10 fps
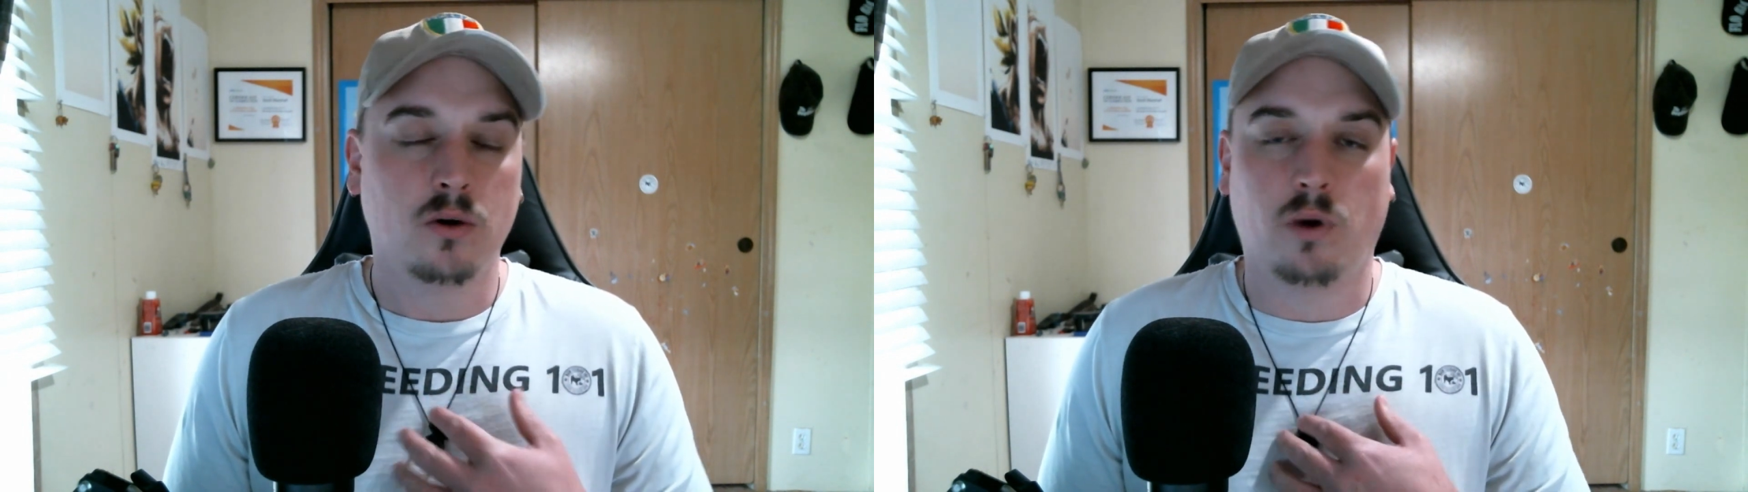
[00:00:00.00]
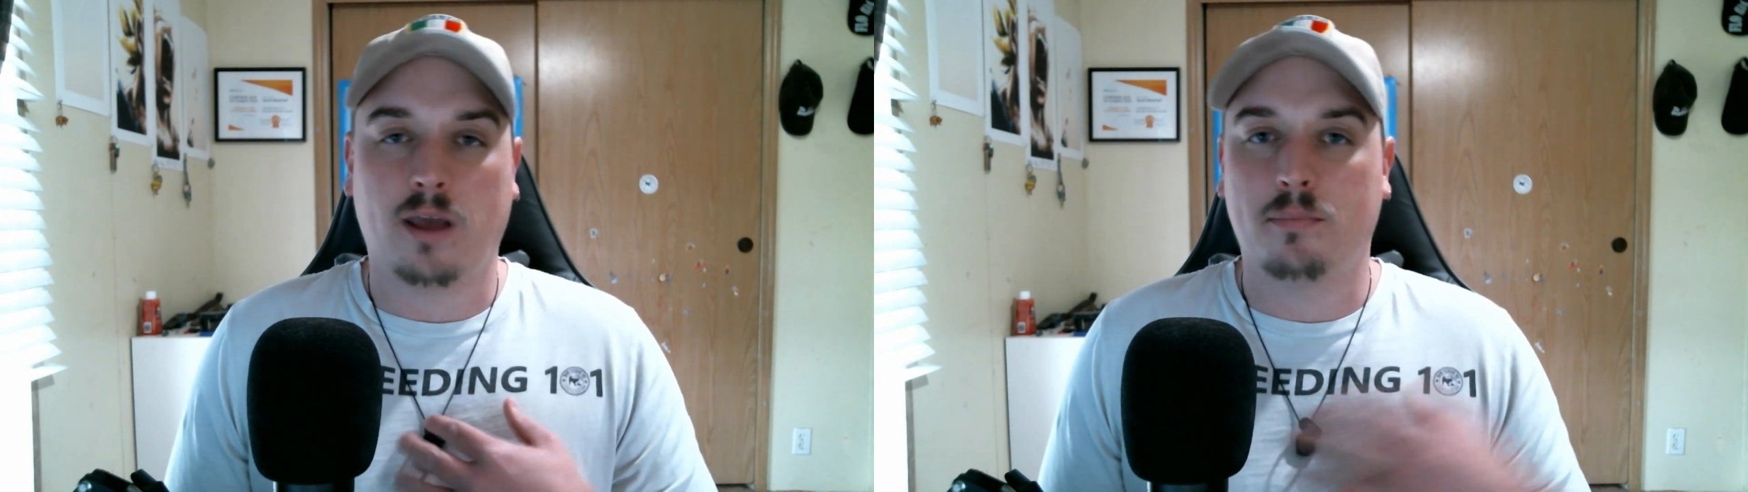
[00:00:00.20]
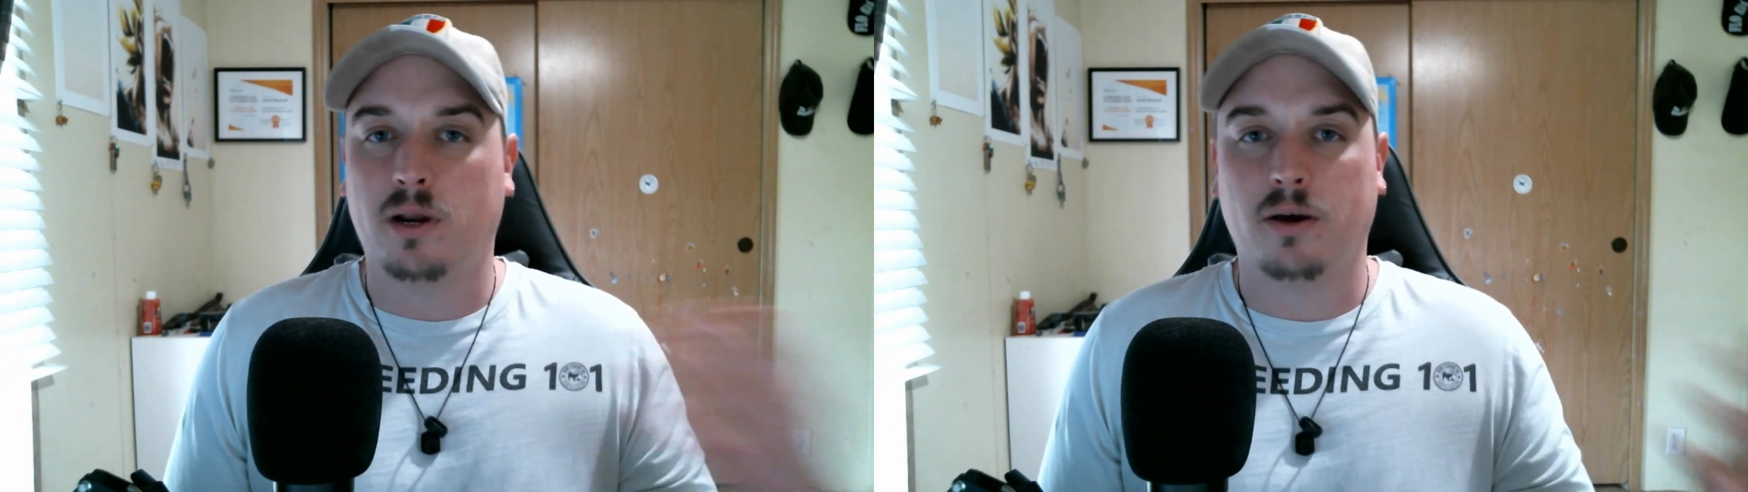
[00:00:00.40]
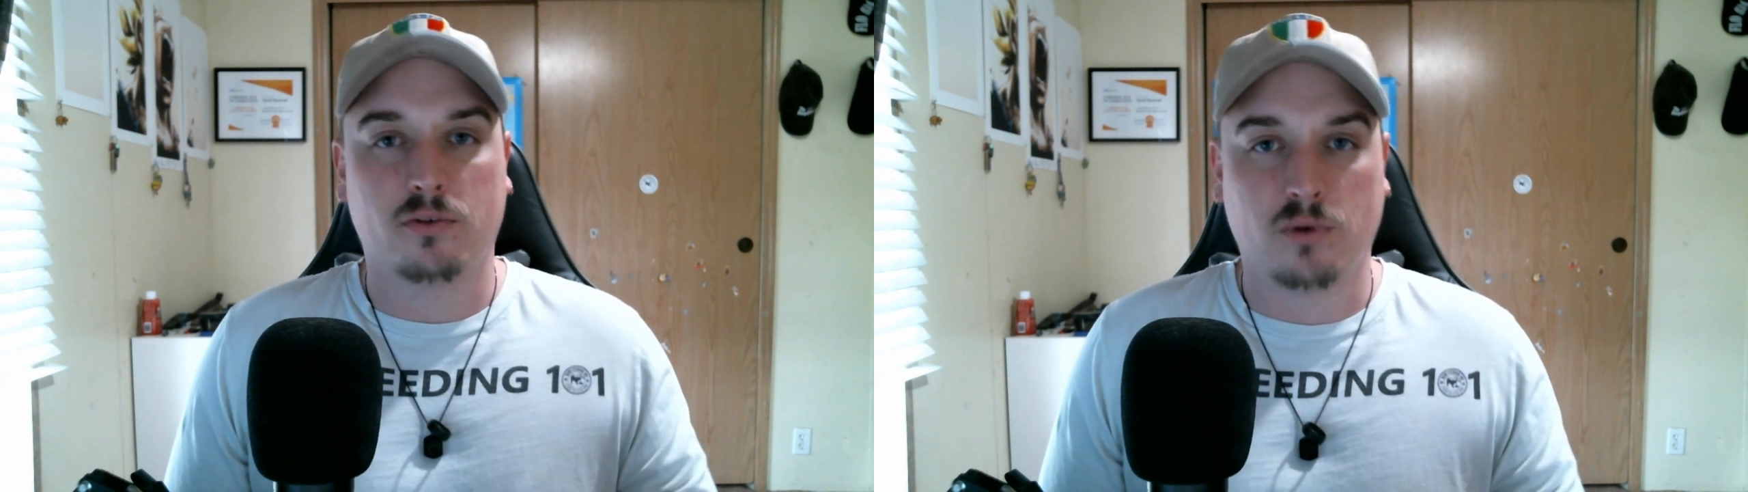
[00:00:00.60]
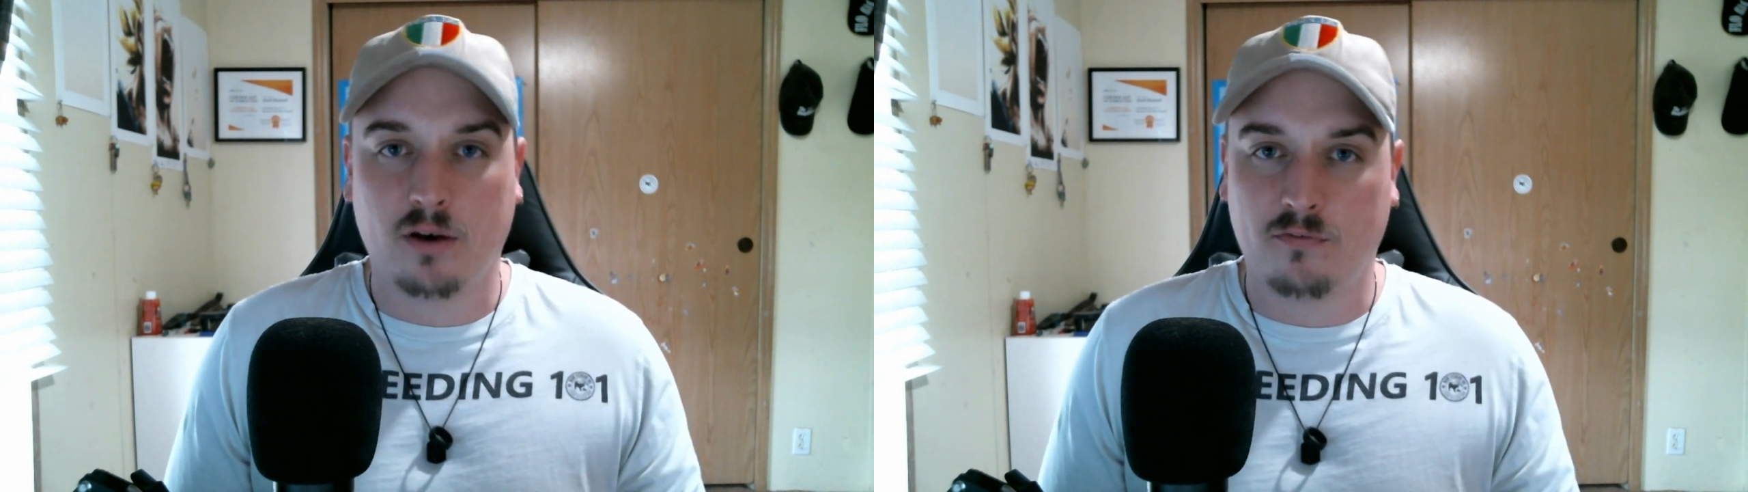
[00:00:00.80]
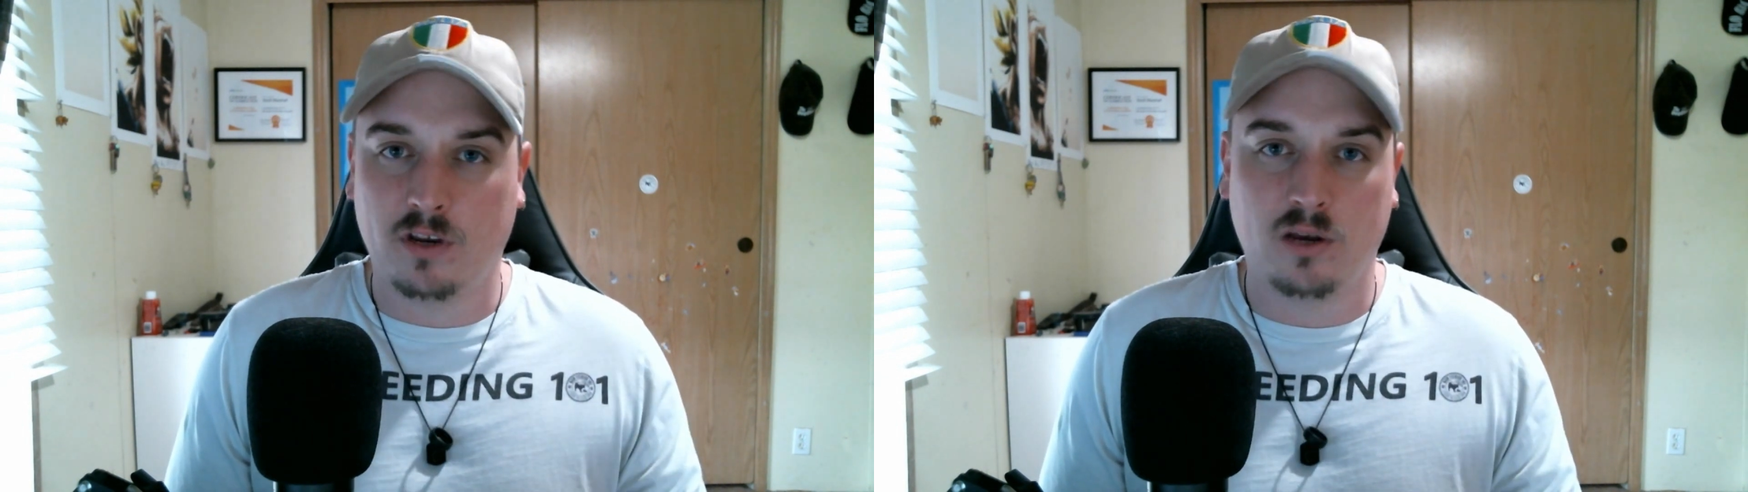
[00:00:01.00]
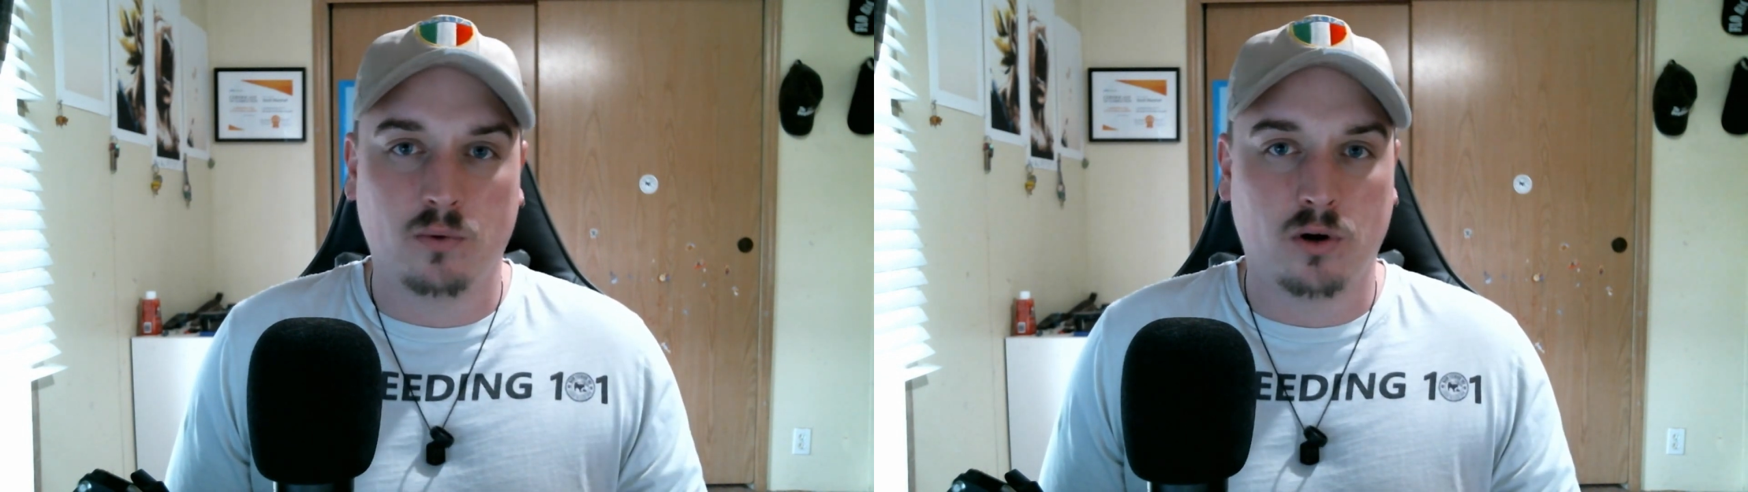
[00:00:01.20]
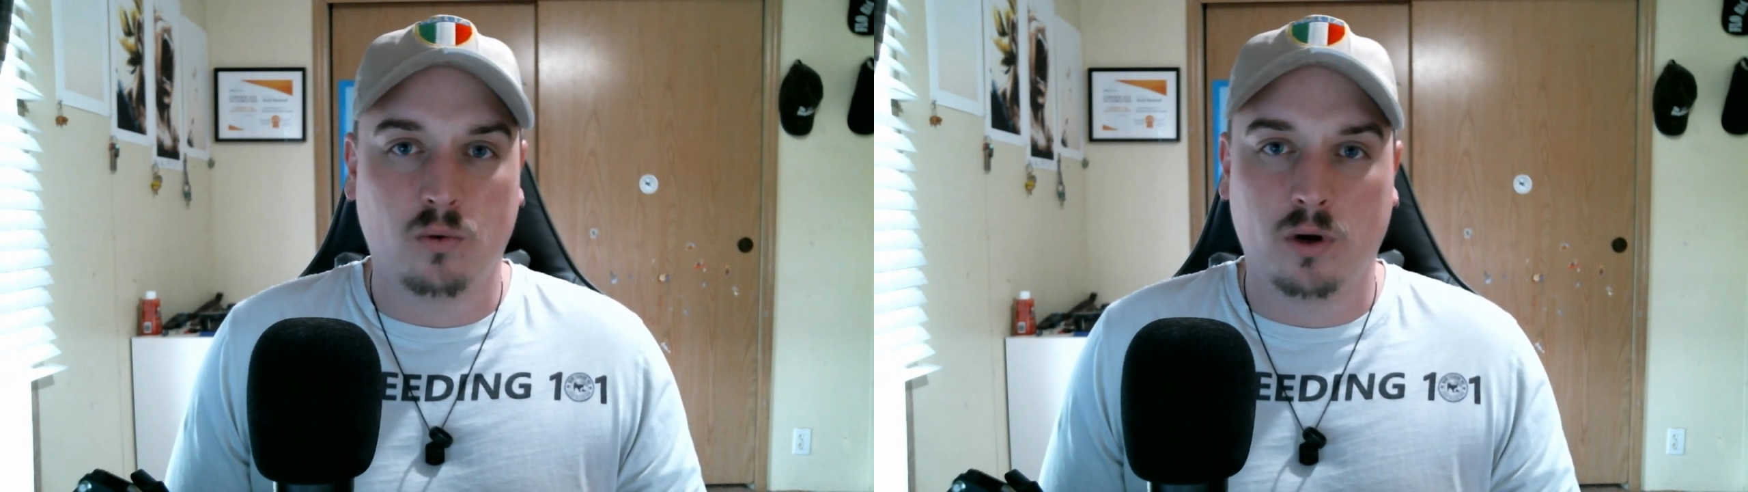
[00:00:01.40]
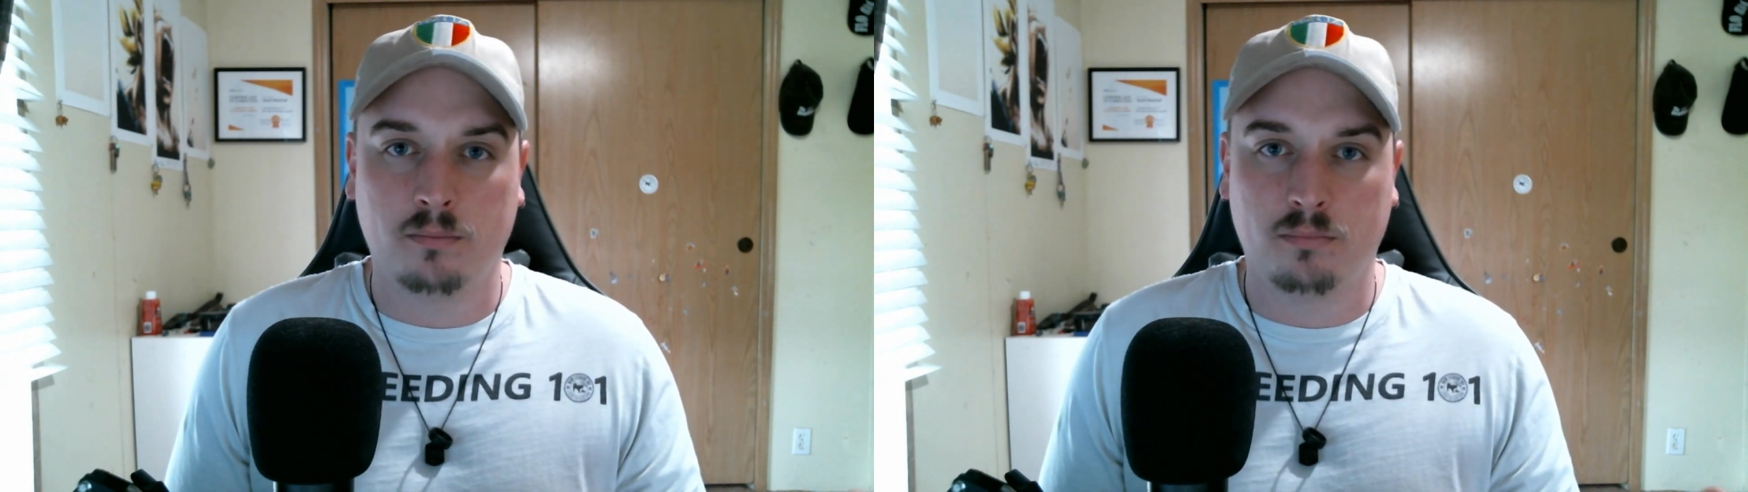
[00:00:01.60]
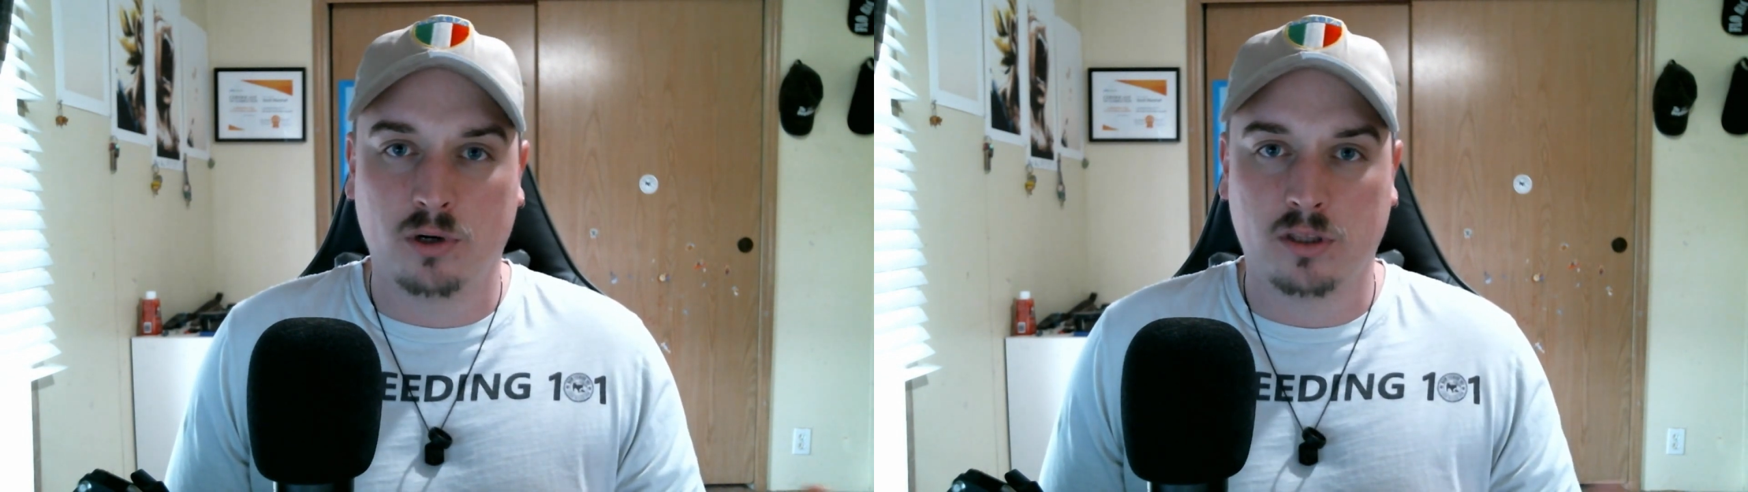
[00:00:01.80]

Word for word: When I put out the Raw Feeding 101 book,